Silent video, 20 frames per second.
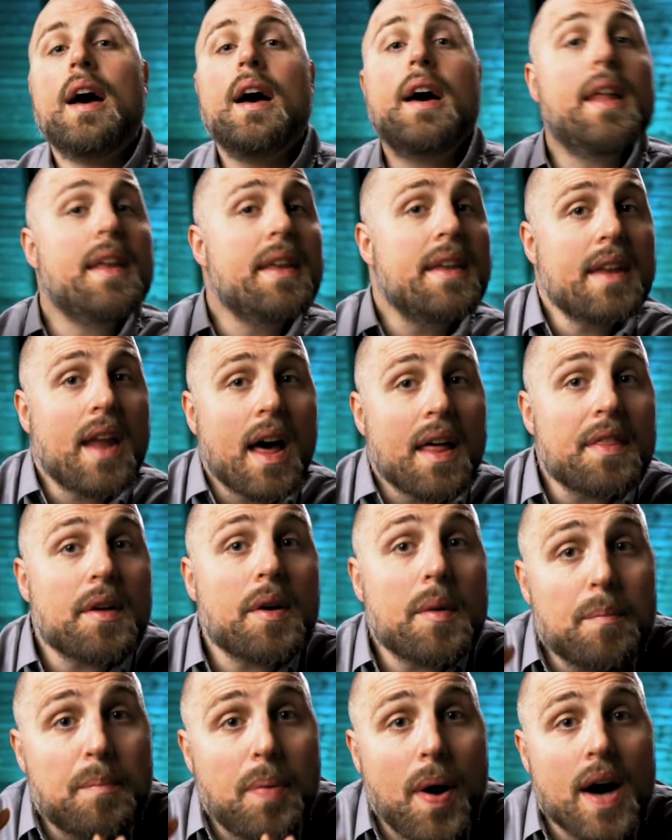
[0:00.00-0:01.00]

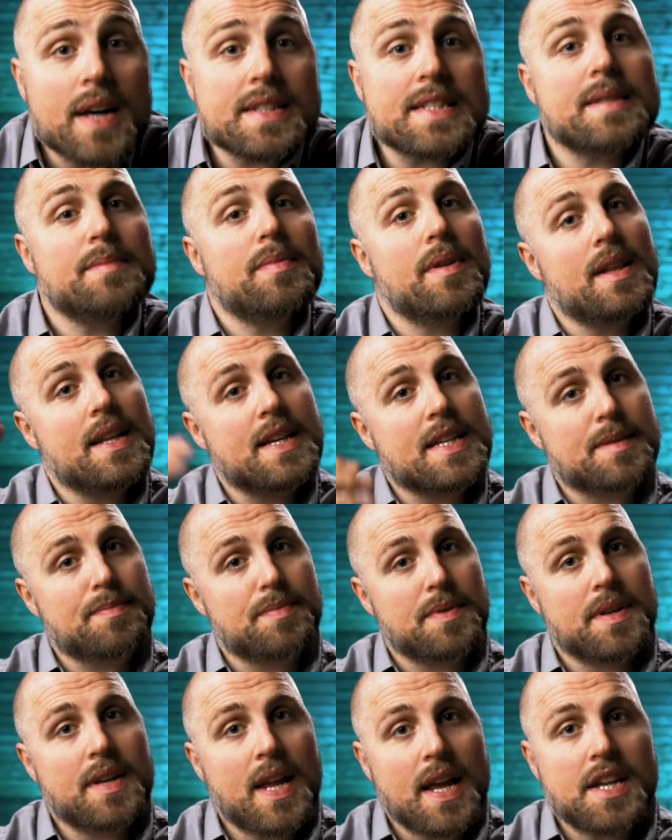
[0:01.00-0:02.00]
Another possible
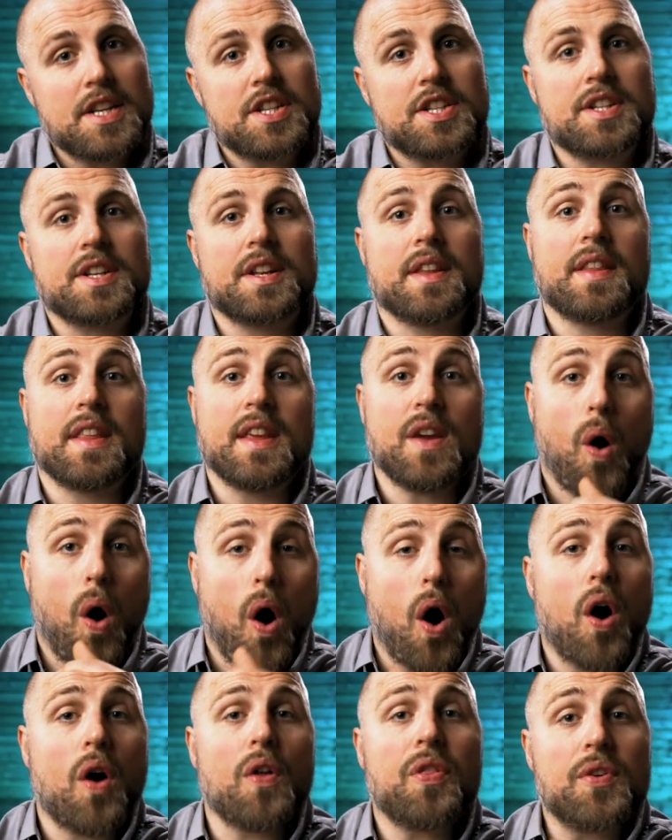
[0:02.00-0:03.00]
explanation the
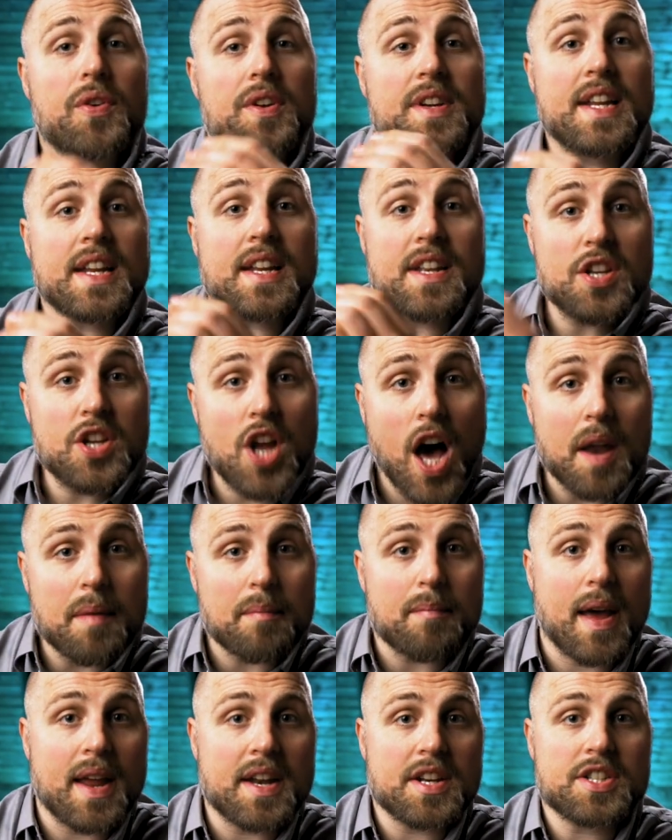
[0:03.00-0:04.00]
author did
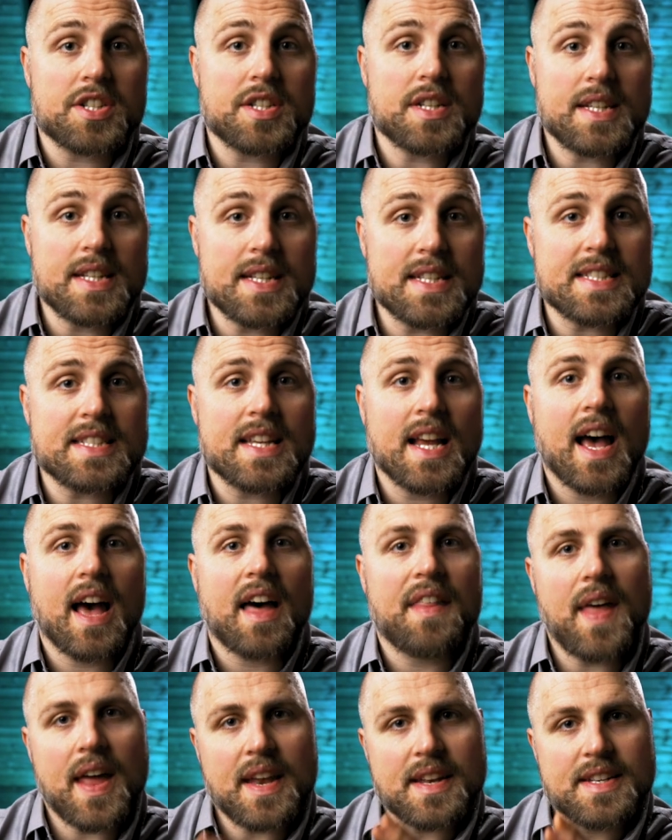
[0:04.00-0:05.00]
not mention is
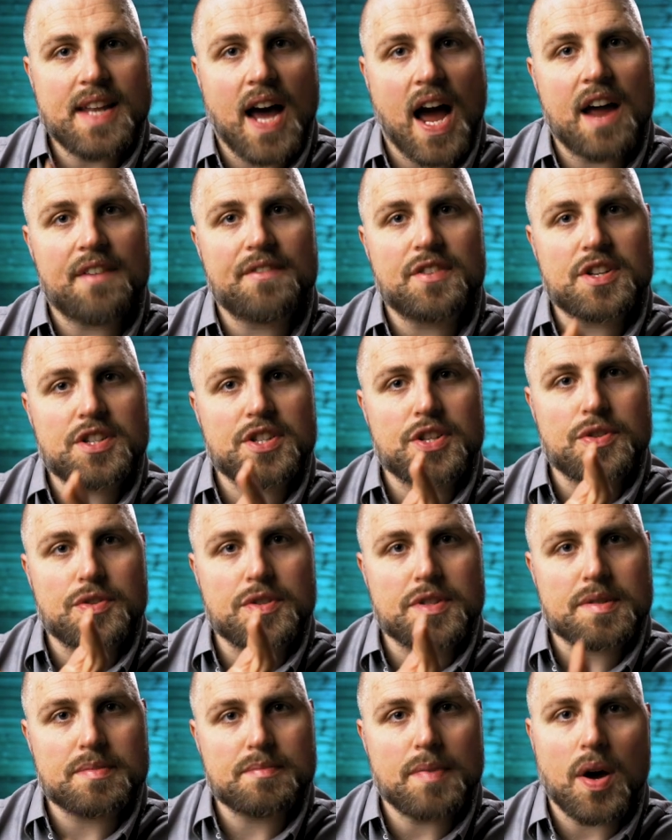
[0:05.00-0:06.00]
that divers who
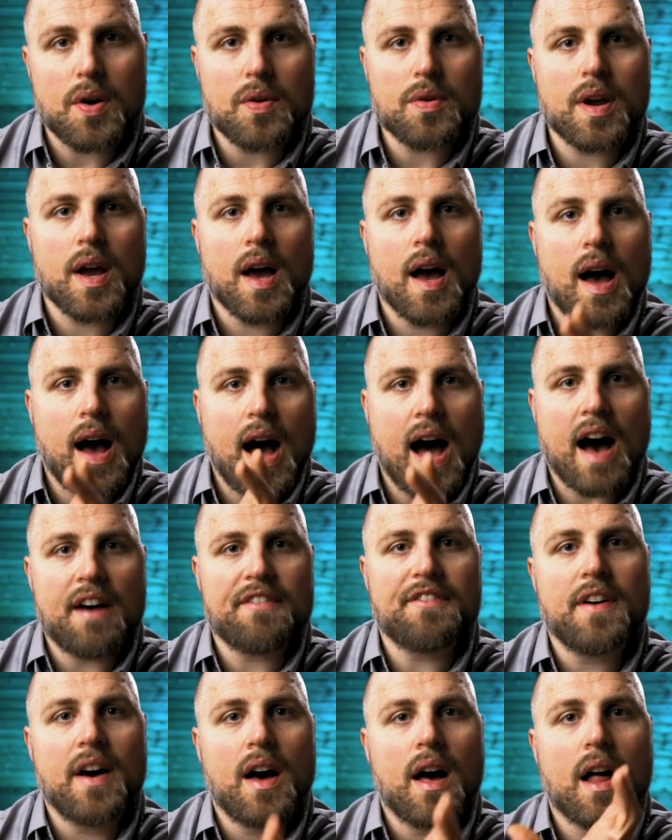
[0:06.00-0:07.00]
smoke
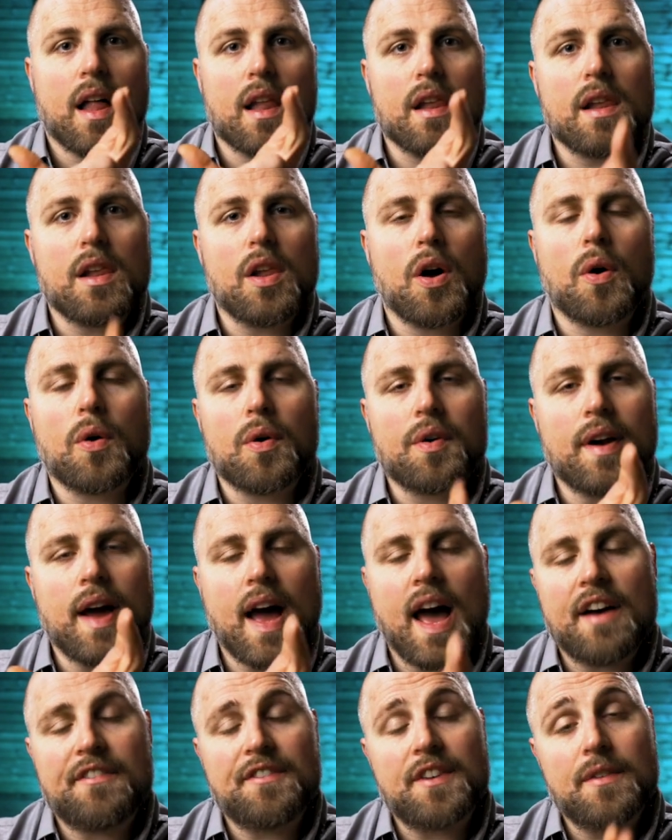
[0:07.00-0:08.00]
have a lower
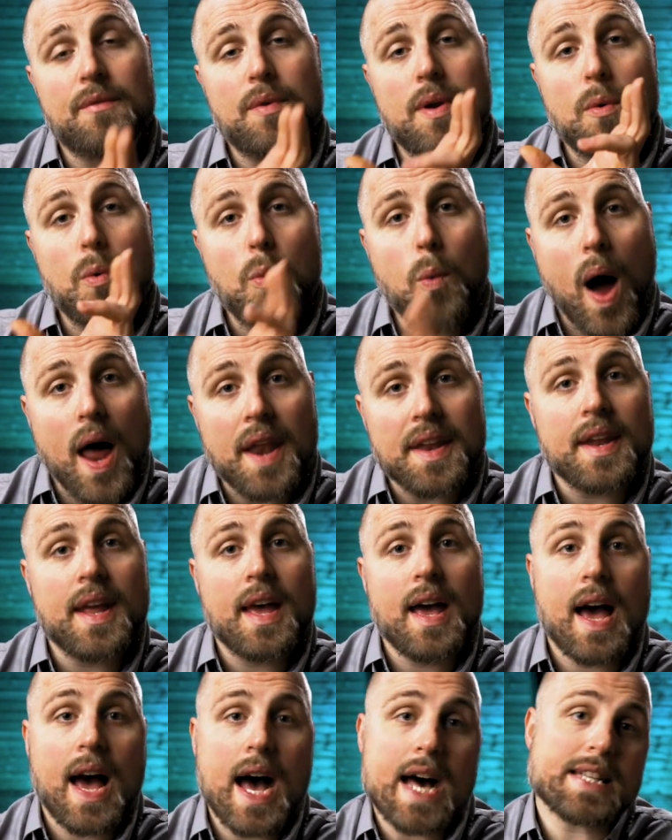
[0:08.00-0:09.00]
F E V one,
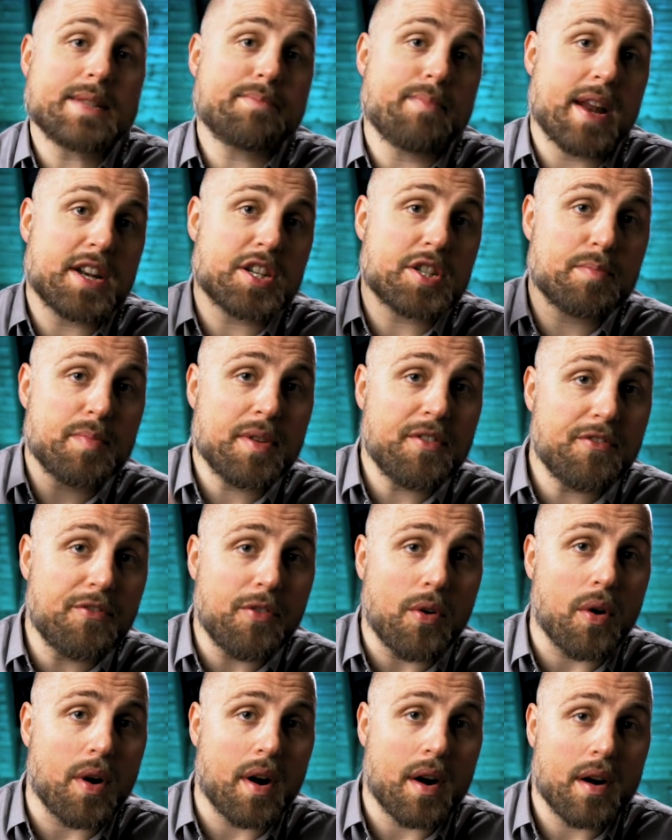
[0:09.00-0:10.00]
as mentioned
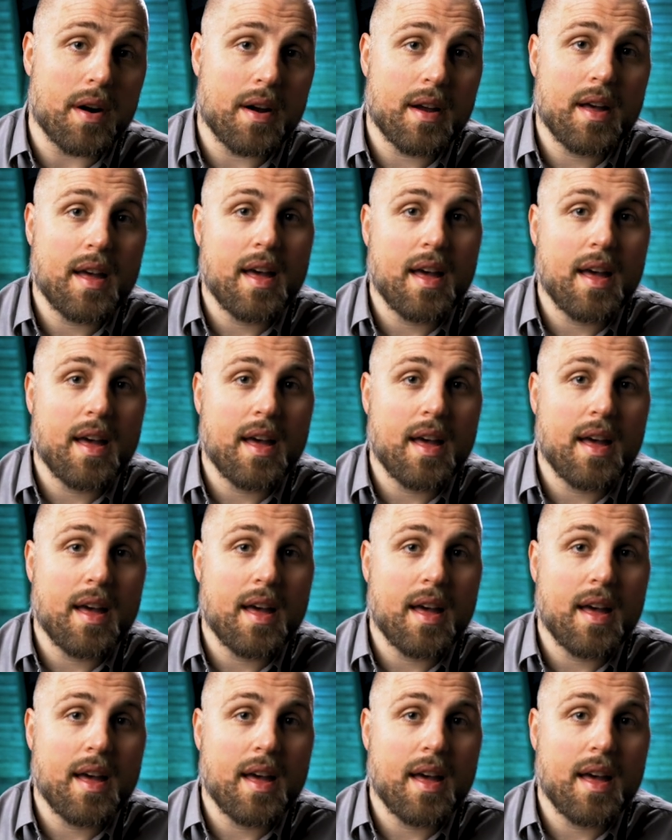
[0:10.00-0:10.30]
before.